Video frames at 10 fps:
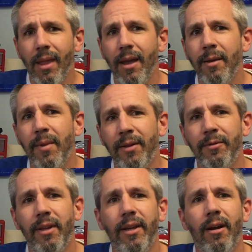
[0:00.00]
And
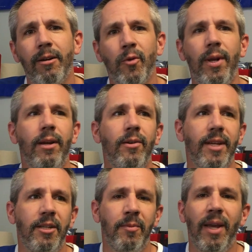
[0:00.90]
really Arduino
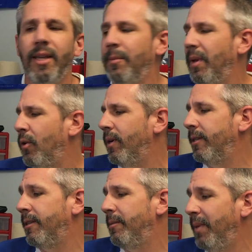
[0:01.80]
gets you making
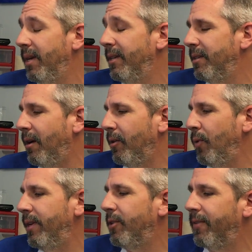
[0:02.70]
because
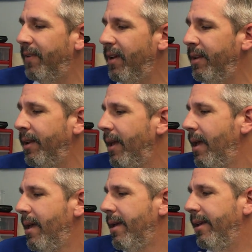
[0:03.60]
Arduino is fun,
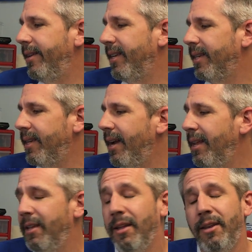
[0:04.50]
it's
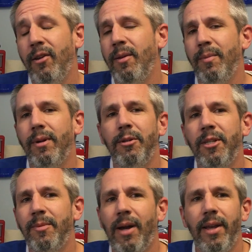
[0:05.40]
exciting, and you can build just
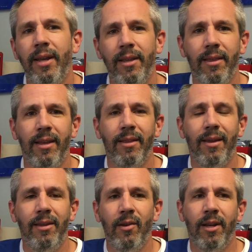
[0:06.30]
about anything that
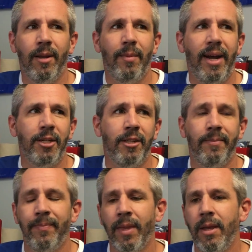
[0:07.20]
you can imagine.
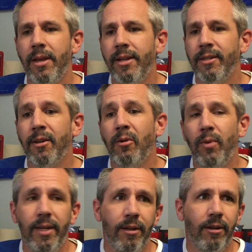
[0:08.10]
So
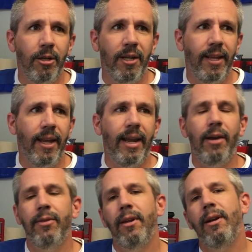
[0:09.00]
we encourage you to get
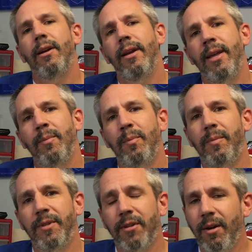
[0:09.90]
out there and
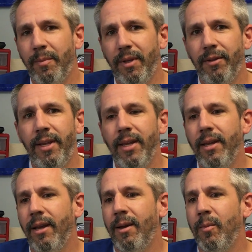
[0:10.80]
start building.
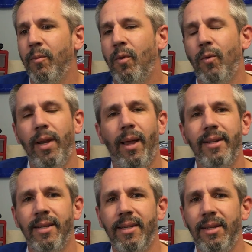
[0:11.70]
We'd like
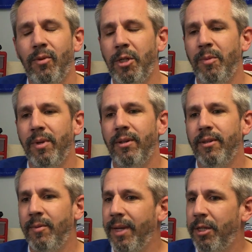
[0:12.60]
to see what you build,
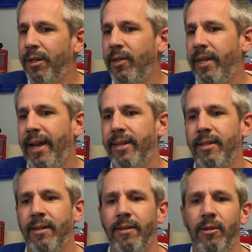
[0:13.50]
so make sure you tag
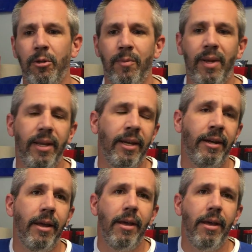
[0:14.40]
us on social media.